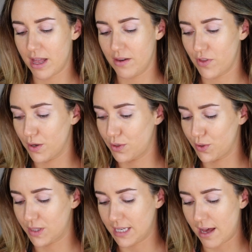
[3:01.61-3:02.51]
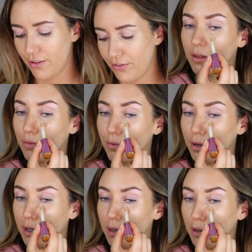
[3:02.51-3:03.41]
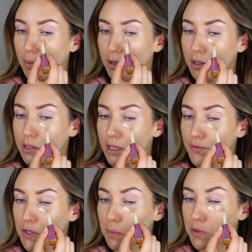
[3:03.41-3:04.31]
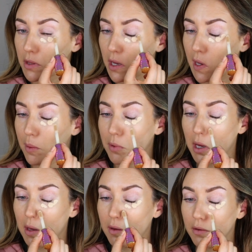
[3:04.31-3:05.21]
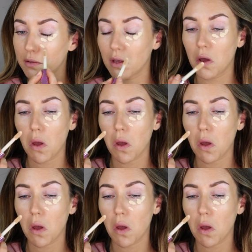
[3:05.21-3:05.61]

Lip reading: any of those yourself. I'm really hoping this lives up to the hype, guys.